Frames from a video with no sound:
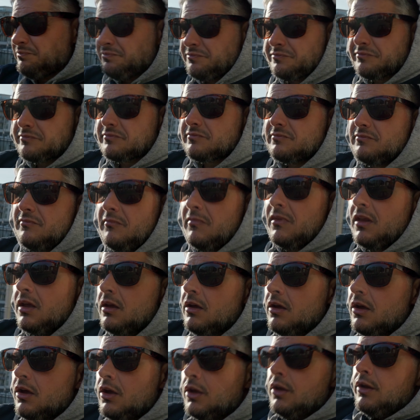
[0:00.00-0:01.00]
II and the
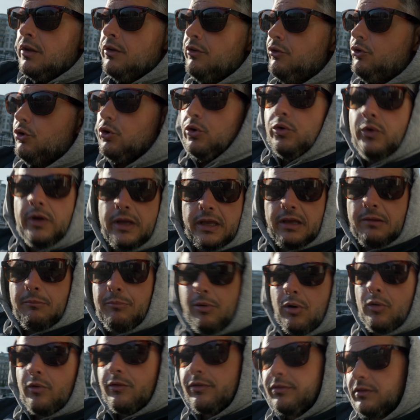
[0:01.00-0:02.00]
S5 Mark
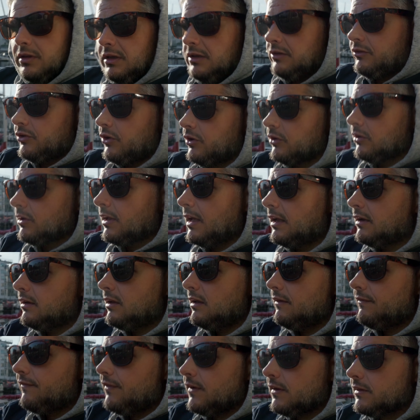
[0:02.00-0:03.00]

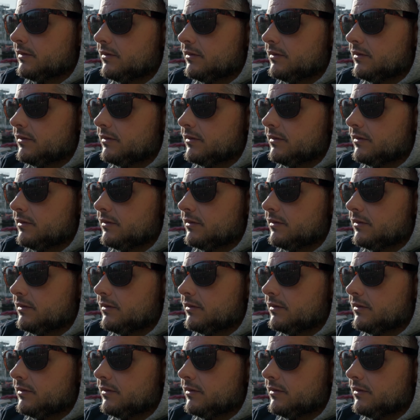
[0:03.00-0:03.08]
IIX.